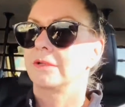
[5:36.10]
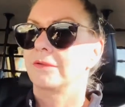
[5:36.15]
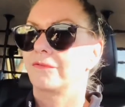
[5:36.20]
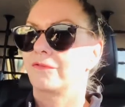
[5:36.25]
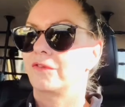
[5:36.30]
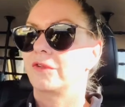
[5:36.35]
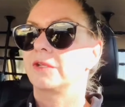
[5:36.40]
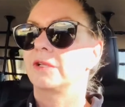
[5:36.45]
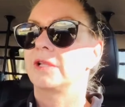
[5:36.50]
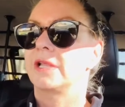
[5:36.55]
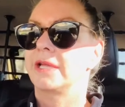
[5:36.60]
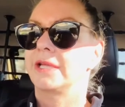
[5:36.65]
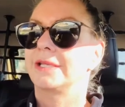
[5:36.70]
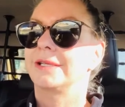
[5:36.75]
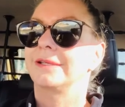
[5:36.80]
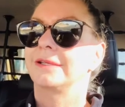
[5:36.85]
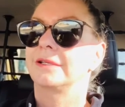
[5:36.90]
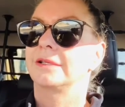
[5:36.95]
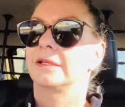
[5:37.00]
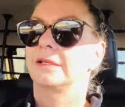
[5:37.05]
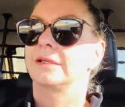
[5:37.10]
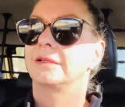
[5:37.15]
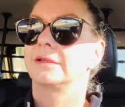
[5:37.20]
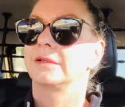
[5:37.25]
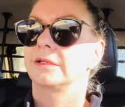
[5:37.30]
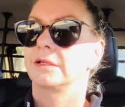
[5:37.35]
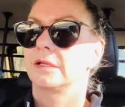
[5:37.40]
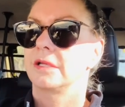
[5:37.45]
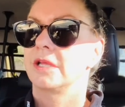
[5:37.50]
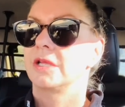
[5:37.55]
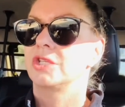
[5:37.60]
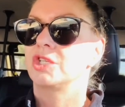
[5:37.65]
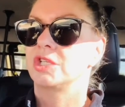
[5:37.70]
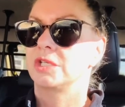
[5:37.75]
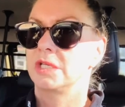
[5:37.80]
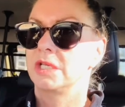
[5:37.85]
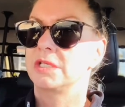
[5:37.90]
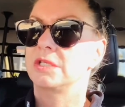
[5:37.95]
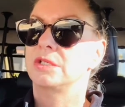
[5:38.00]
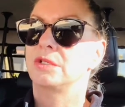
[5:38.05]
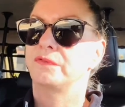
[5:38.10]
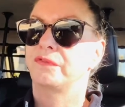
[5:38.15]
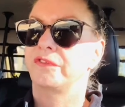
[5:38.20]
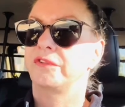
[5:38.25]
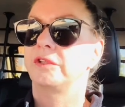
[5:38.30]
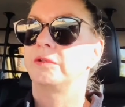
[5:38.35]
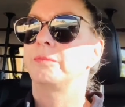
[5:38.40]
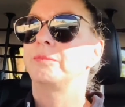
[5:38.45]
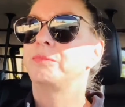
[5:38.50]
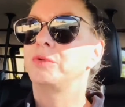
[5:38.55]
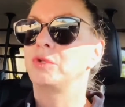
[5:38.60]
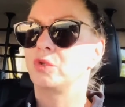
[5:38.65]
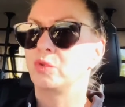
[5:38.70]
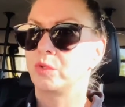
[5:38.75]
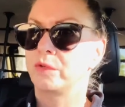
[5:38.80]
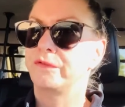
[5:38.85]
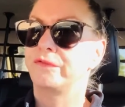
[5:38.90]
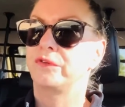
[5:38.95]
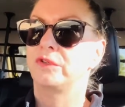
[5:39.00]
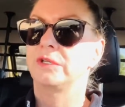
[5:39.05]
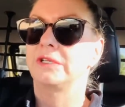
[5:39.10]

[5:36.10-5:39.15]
feel like she needs to feel beautiful